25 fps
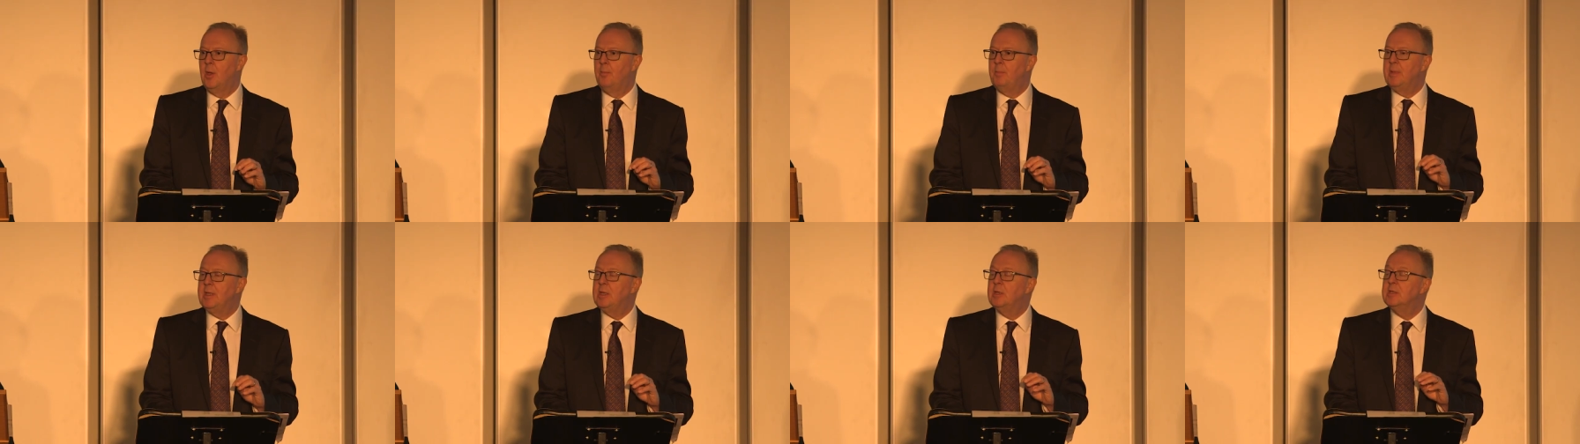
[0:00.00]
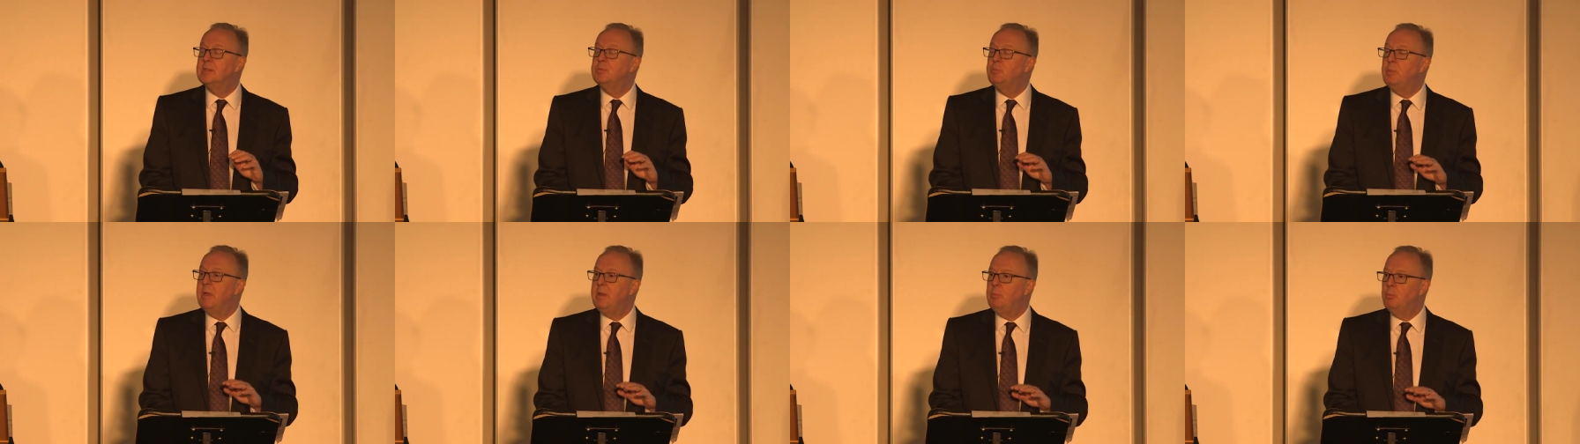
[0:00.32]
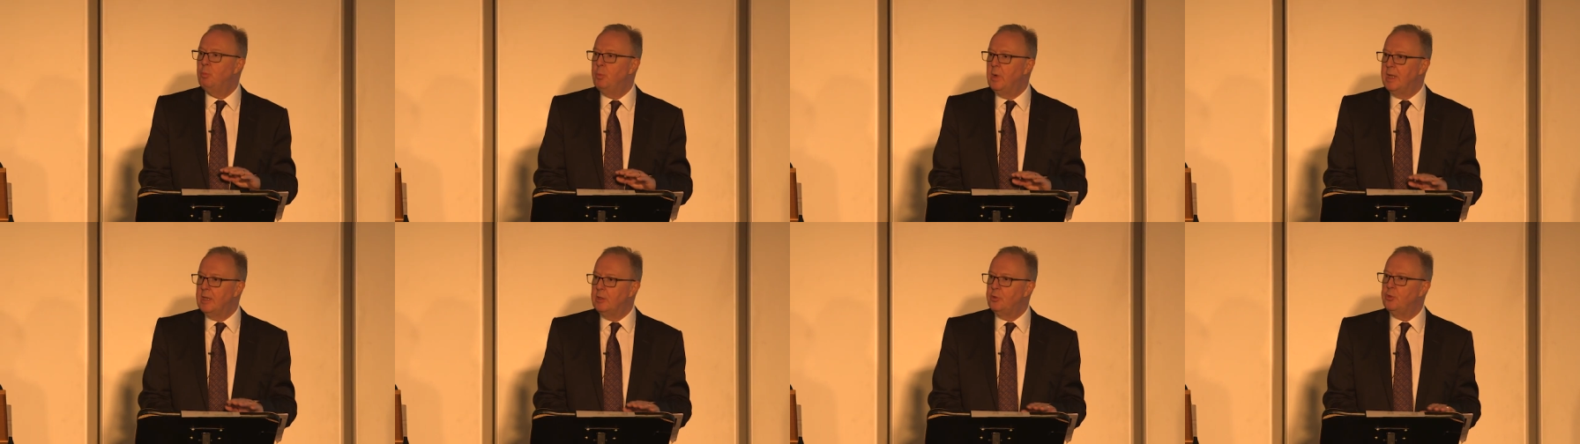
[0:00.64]
because we
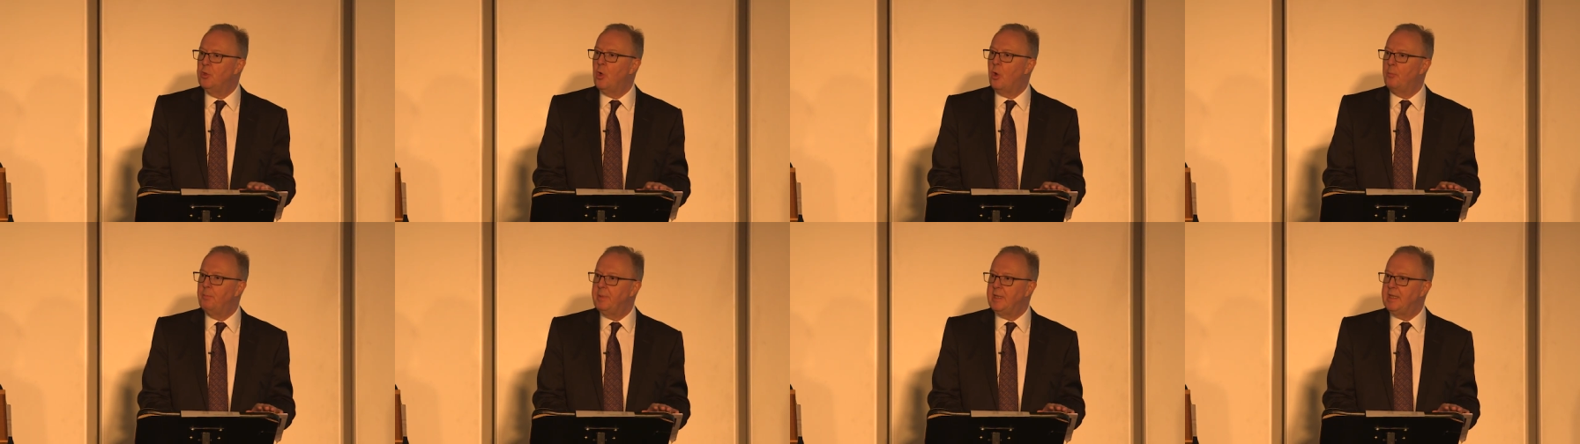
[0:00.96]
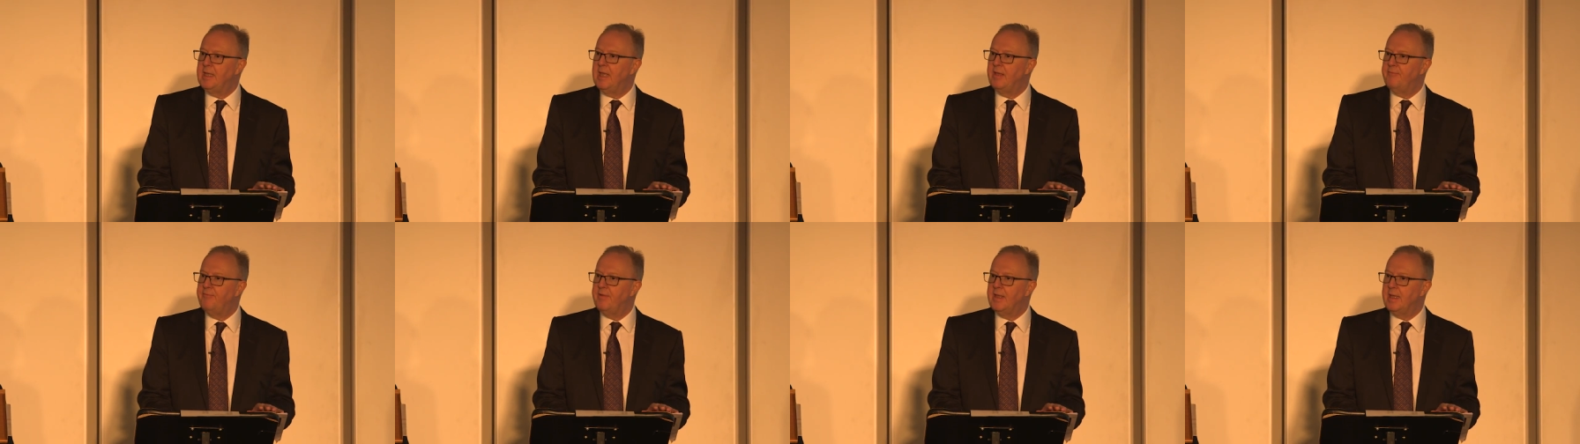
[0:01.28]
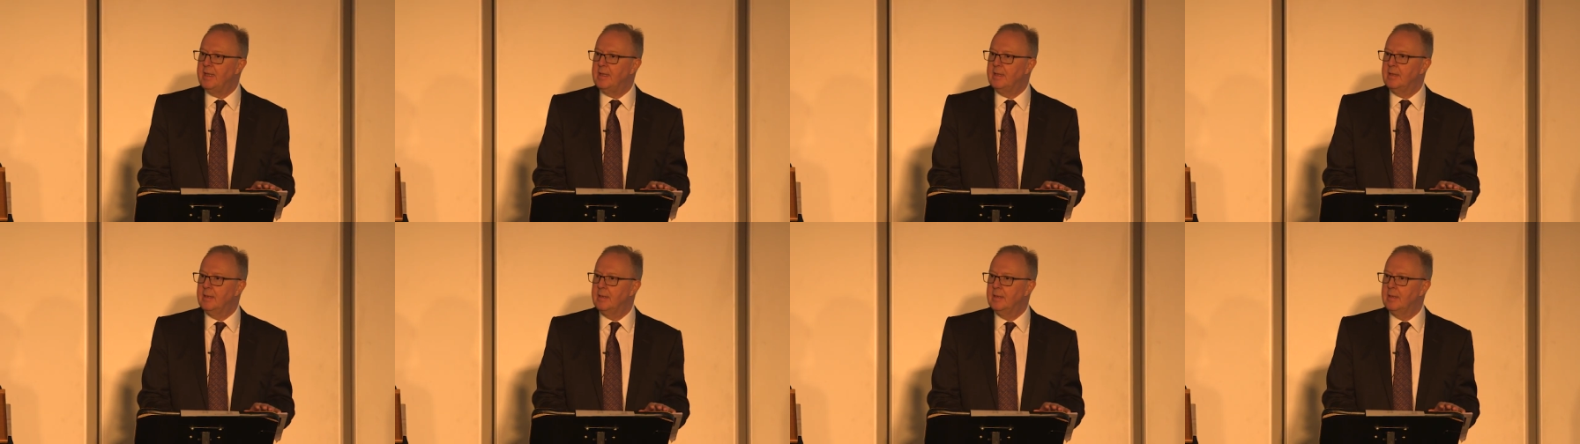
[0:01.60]
will not be
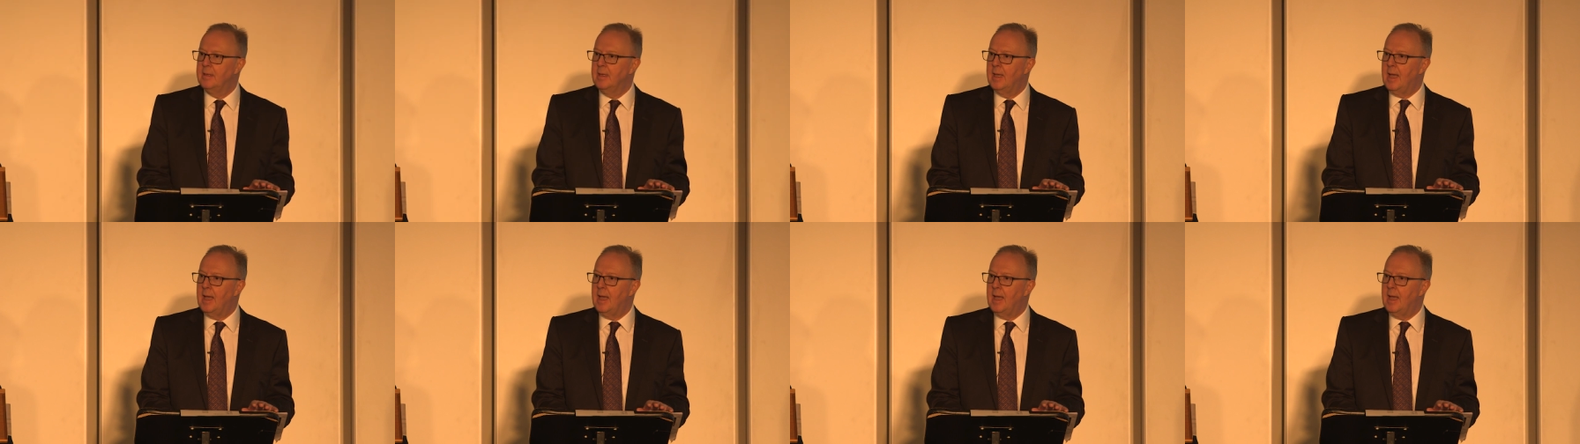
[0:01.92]
giving